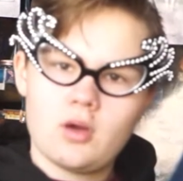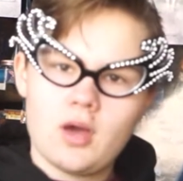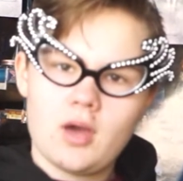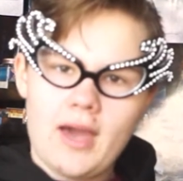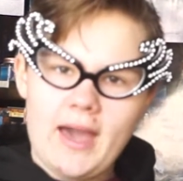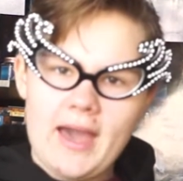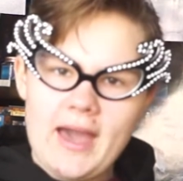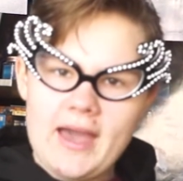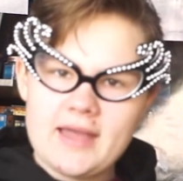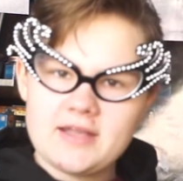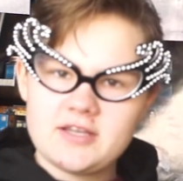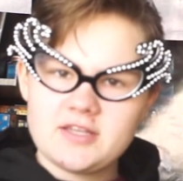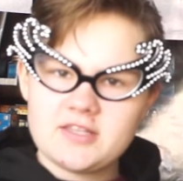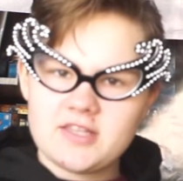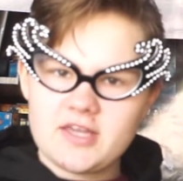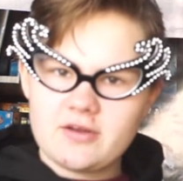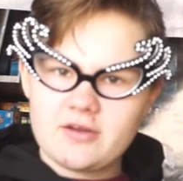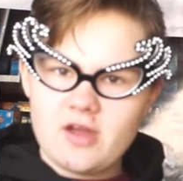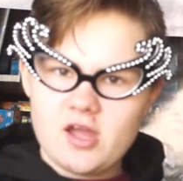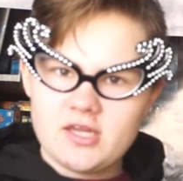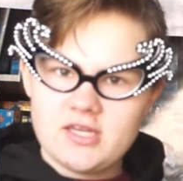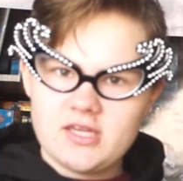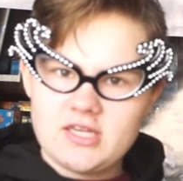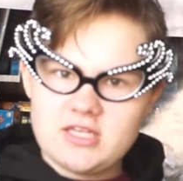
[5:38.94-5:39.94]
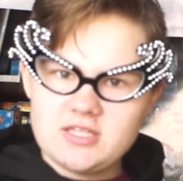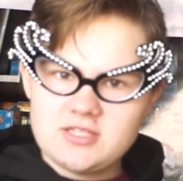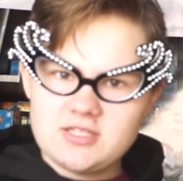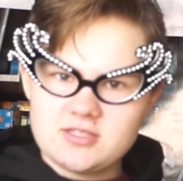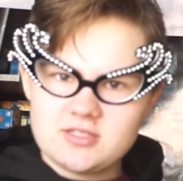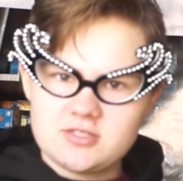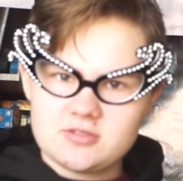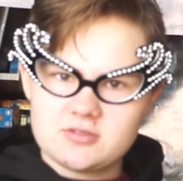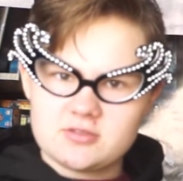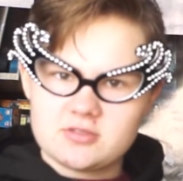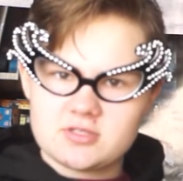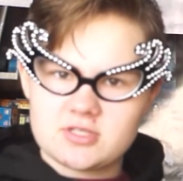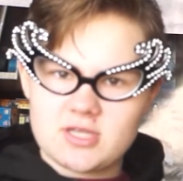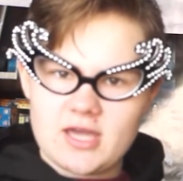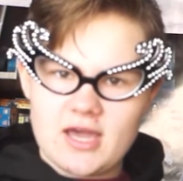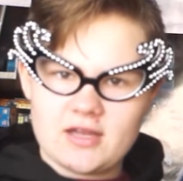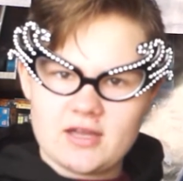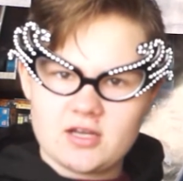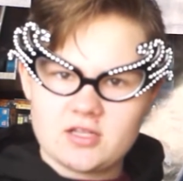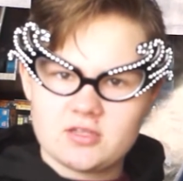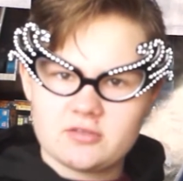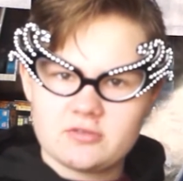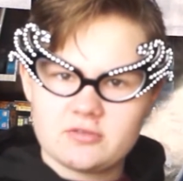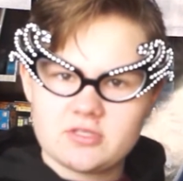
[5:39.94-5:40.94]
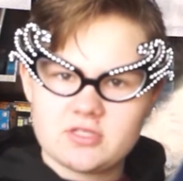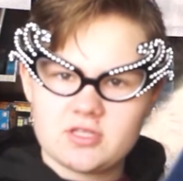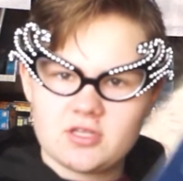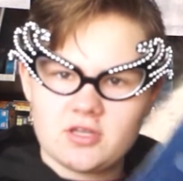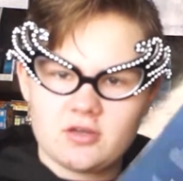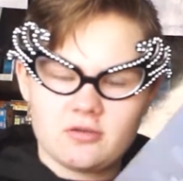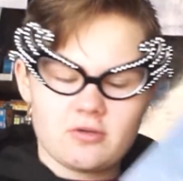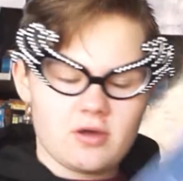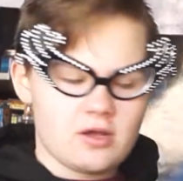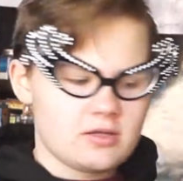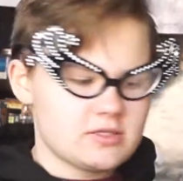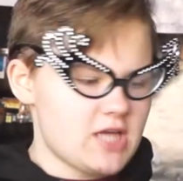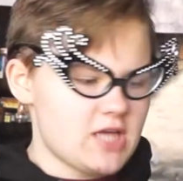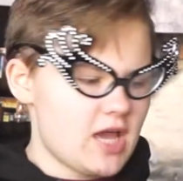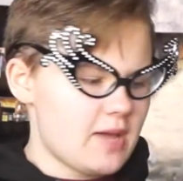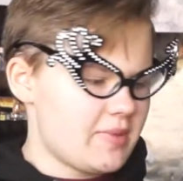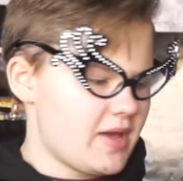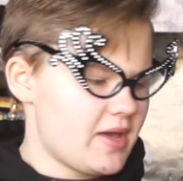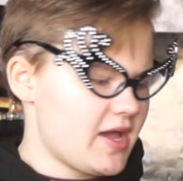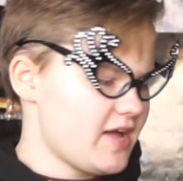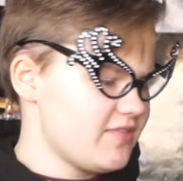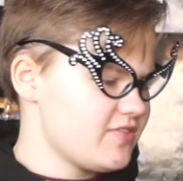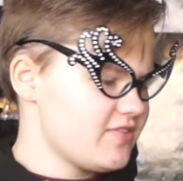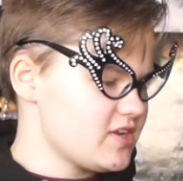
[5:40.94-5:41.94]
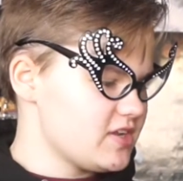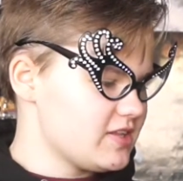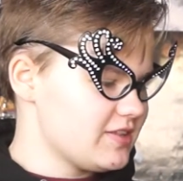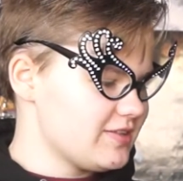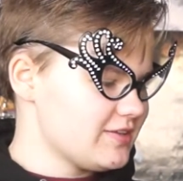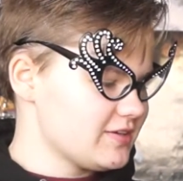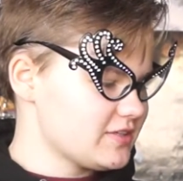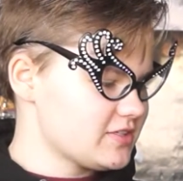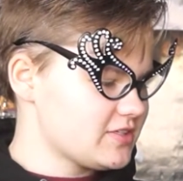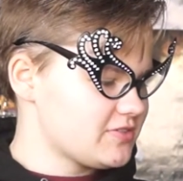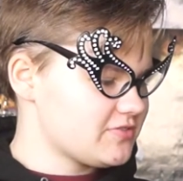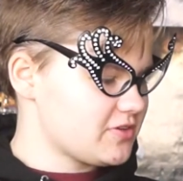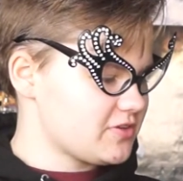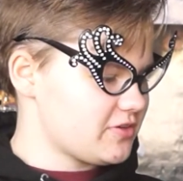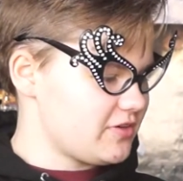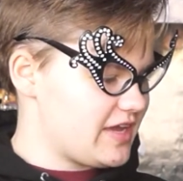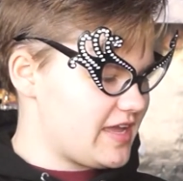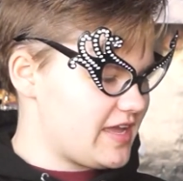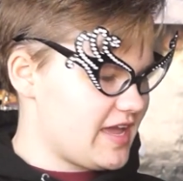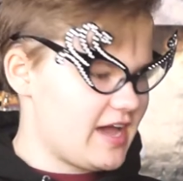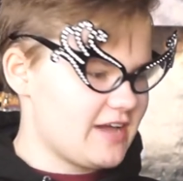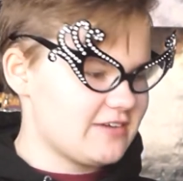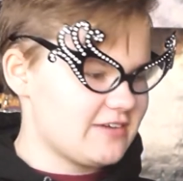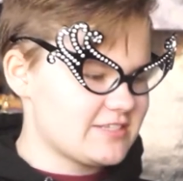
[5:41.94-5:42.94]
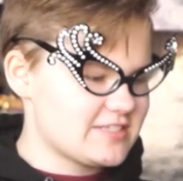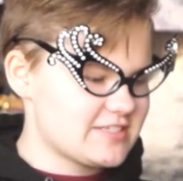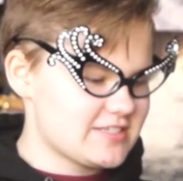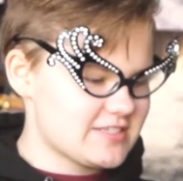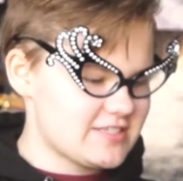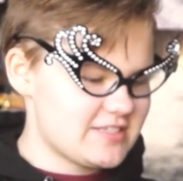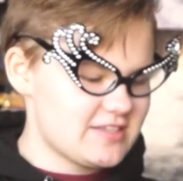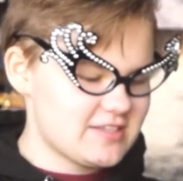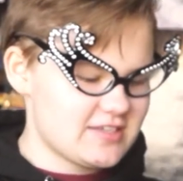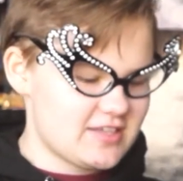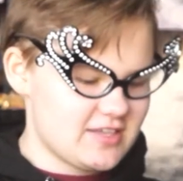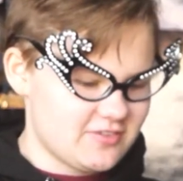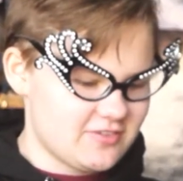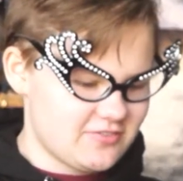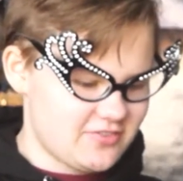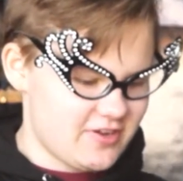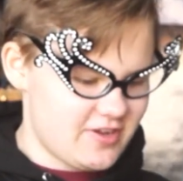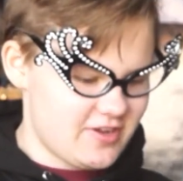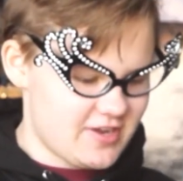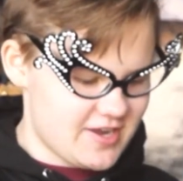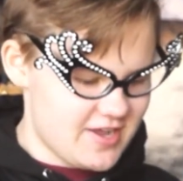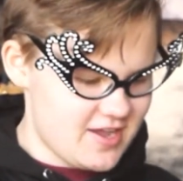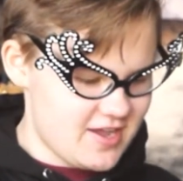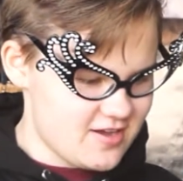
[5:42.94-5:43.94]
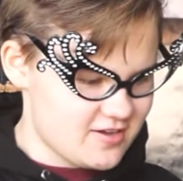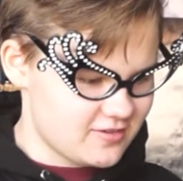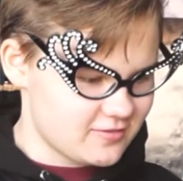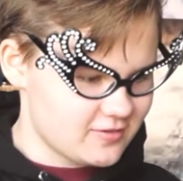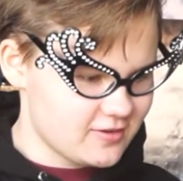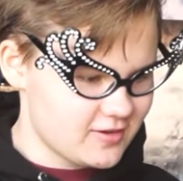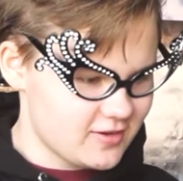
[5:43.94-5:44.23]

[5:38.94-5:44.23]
And there are keys to scan in the Wizarding World app. I haven't looked for it yet. I was just looking for it now.